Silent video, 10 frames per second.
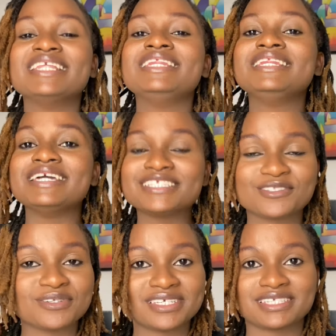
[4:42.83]
leads
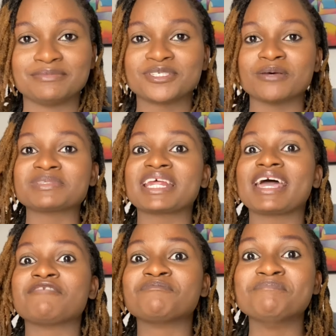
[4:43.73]
to the symptoms that I
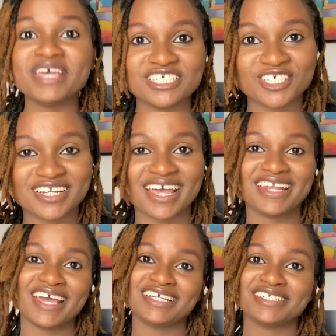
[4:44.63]
have mentioned
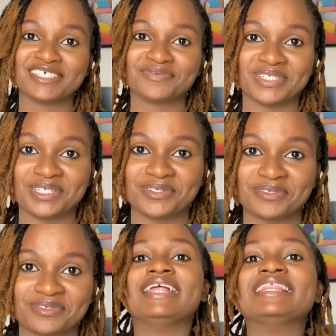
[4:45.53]
earlier in this video,
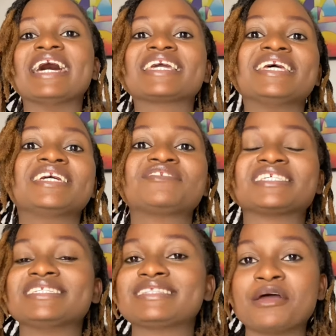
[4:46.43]
like increase
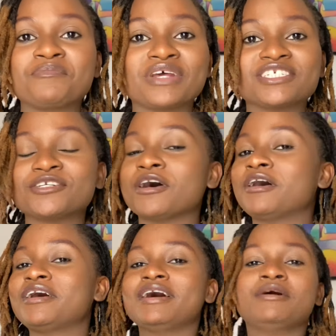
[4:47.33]
in
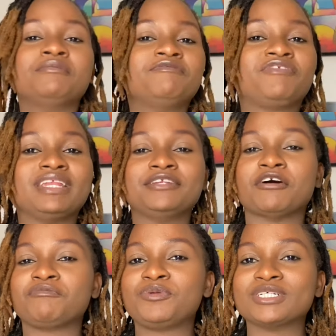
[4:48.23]
temperature, feeling
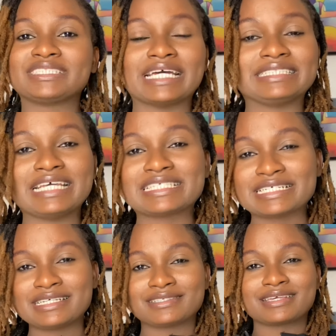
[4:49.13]
of bloatedness,
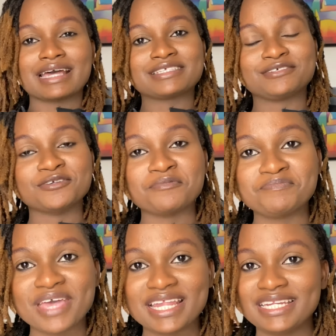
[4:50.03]
like there's gas in your
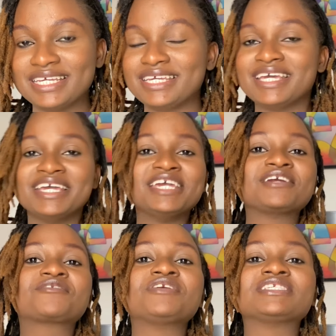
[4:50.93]
belly,
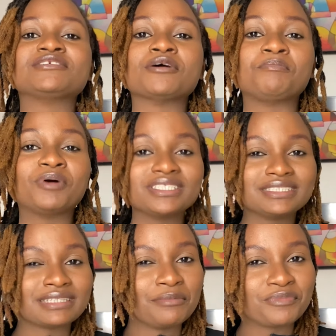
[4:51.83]
increase in your body
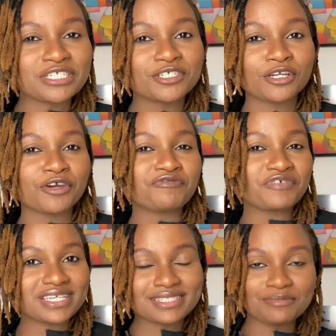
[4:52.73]
temperature, your
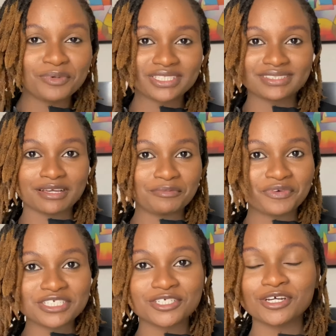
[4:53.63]
resting body
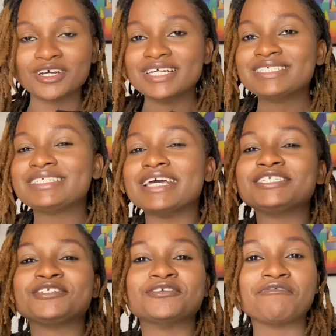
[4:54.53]
temperature,
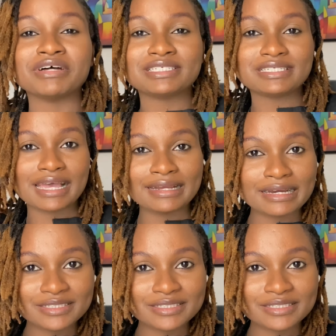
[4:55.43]
change in your vaginal